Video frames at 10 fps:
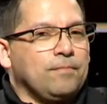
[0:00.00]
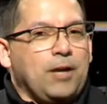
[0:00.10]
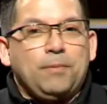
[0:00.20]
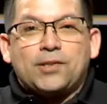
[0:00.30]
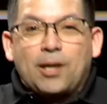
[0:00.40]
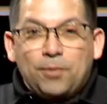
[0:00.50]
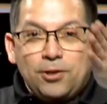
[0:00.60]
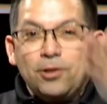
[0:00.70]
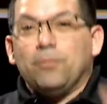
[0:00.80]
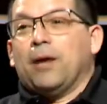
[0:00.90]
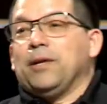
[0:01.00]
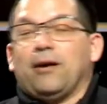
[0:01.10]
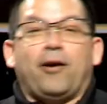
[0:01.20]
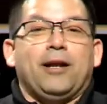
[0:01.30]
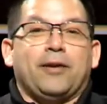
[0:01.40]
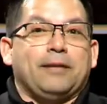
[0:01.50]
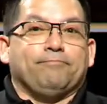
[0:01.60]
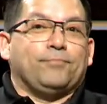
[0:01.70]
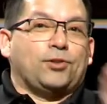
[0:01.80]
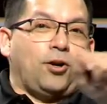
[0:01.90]
maybe some of you, maybe you already
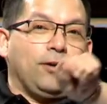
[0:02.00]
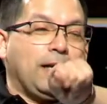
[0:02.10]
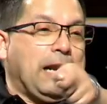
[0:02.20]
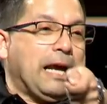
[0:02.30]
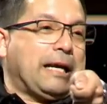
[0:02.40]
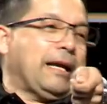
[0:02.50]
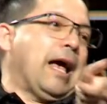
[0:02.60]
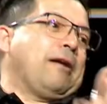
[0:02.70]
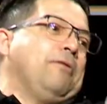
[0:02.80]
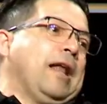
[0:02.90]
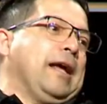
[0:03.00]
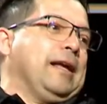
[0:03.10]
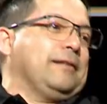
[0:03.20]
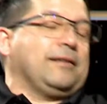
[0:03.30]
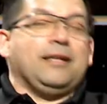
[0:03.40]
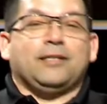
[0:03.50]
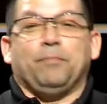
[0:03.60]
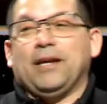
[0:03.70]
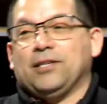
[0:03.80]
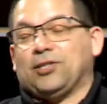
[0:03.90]
turn click. I don't like it. He's
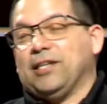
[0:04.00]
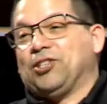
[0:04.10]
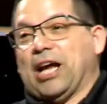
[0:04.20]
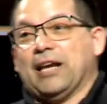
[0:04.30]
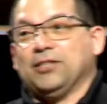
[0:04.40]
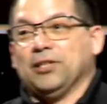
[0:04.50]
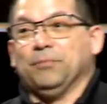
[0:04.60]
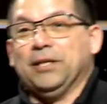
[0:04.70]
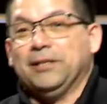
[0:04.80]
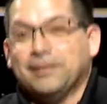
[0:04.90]
he's, he's challenging me.